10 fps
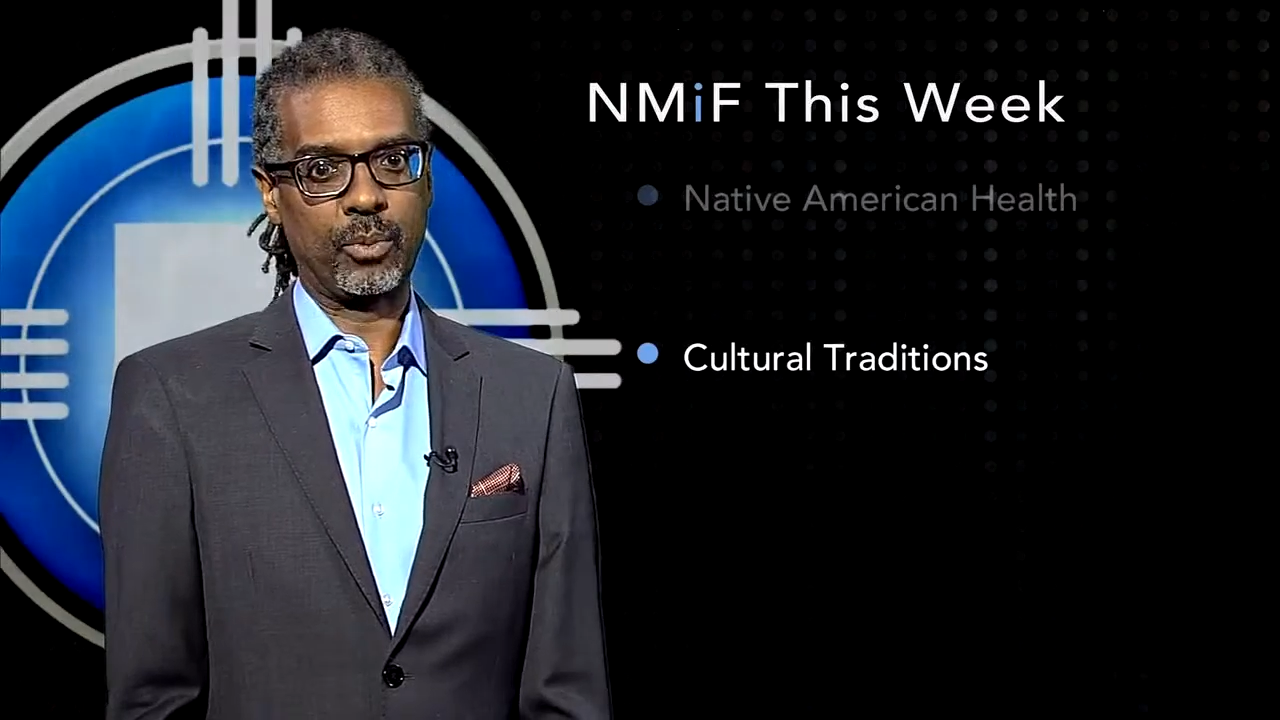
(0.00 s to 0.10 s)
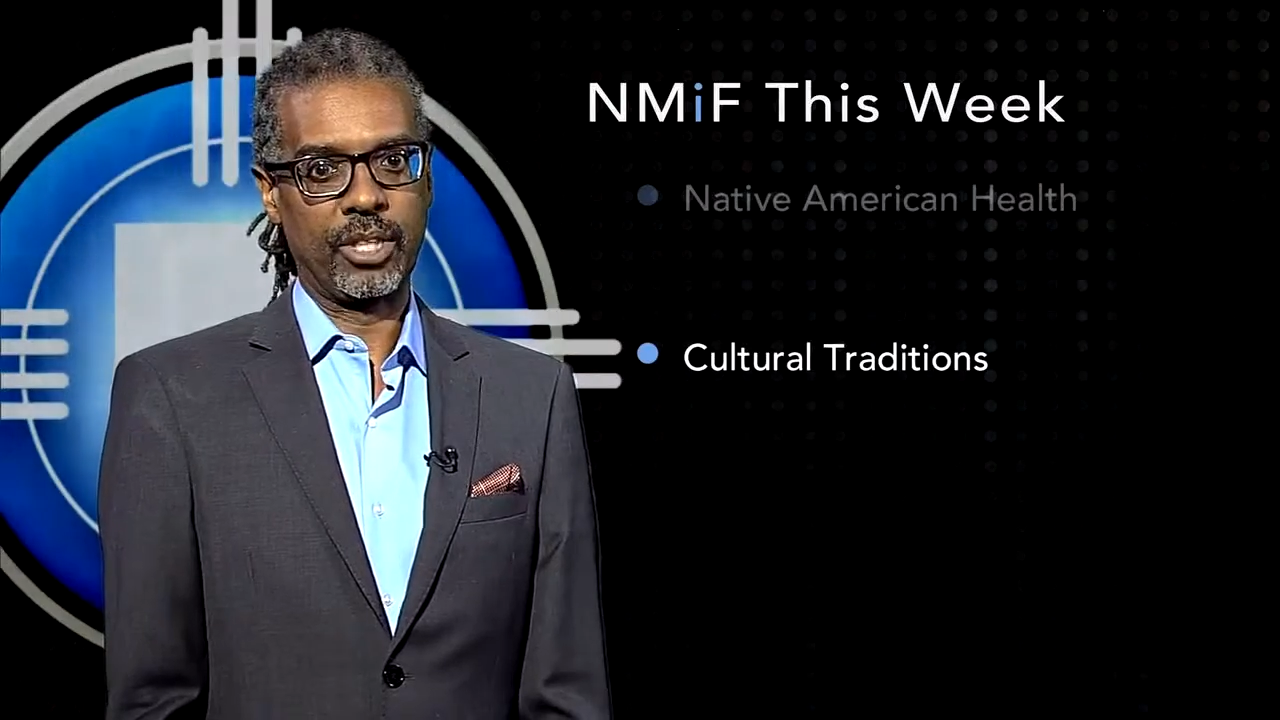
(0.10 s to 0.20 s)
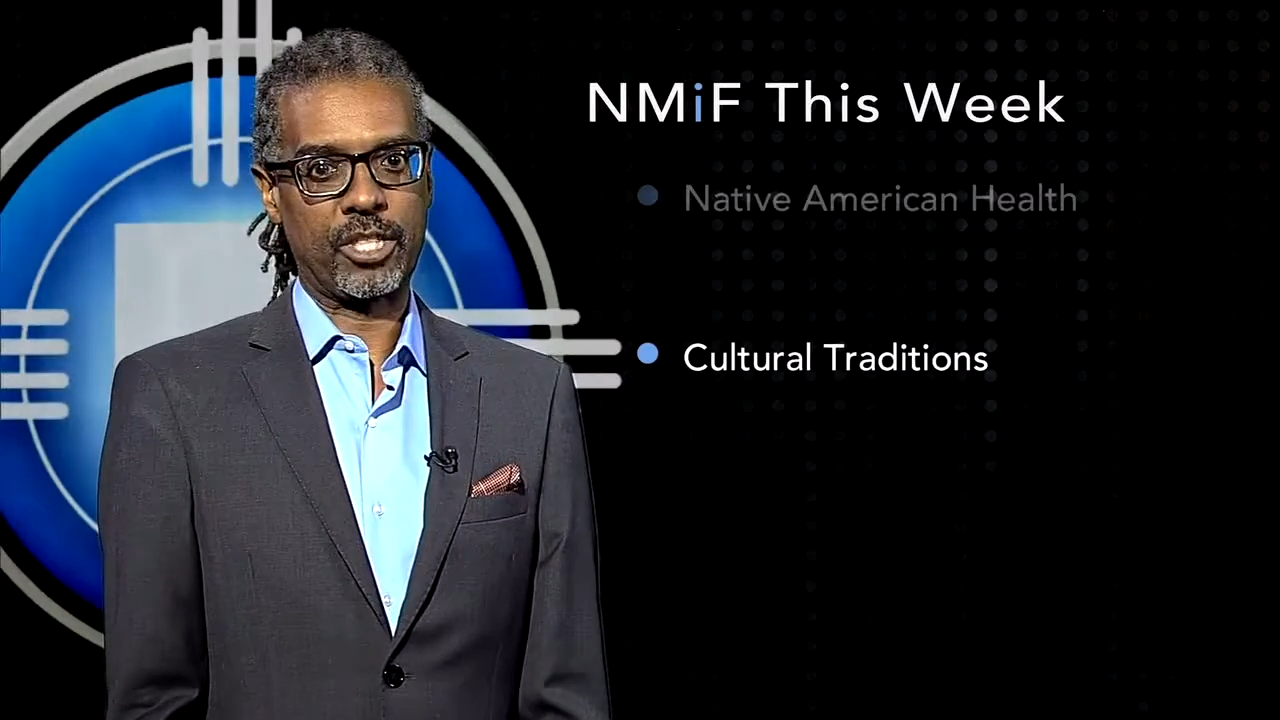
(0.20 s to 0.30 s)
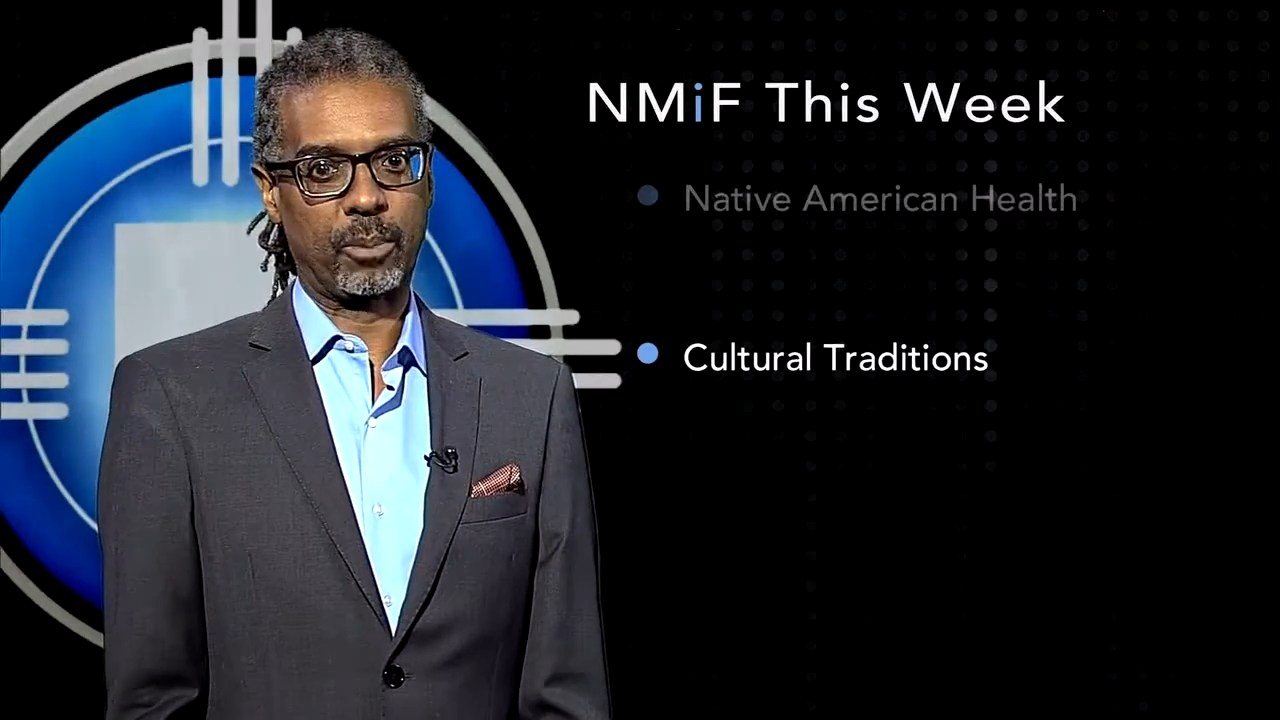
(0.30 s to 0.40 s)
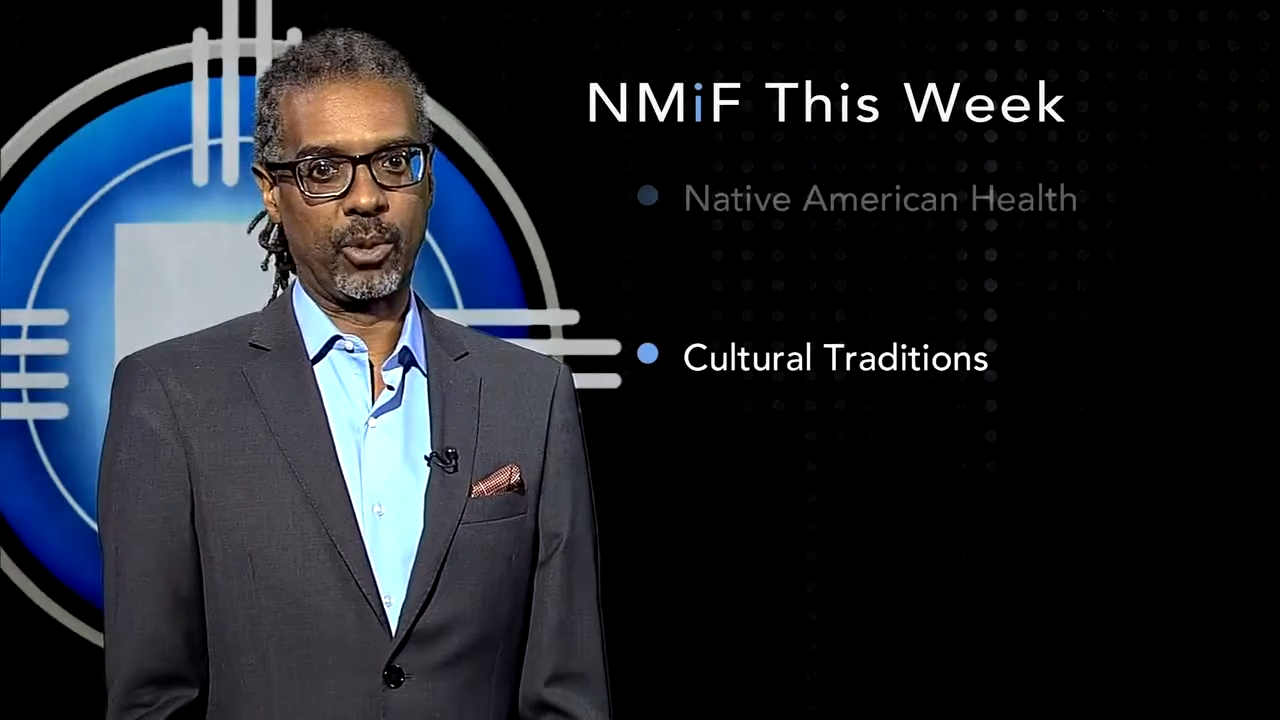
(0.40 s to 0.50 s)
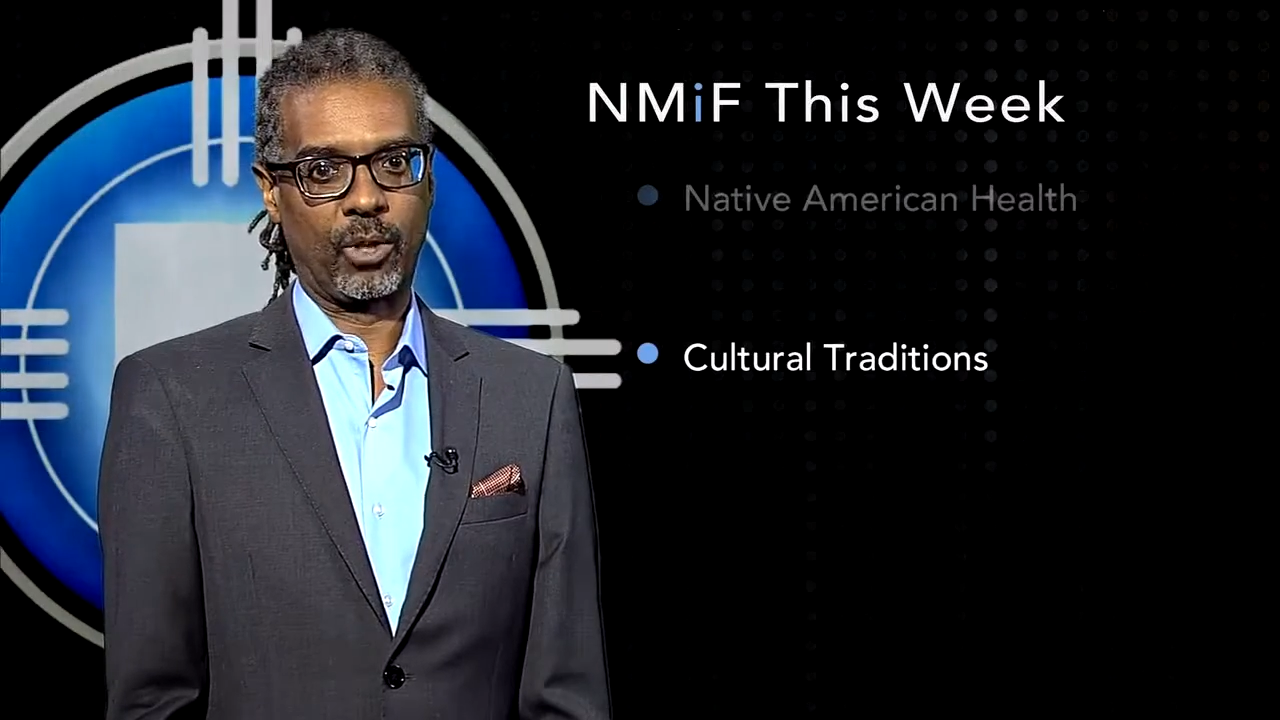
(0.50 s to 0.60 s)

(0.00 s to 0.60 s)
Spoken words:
we'll explore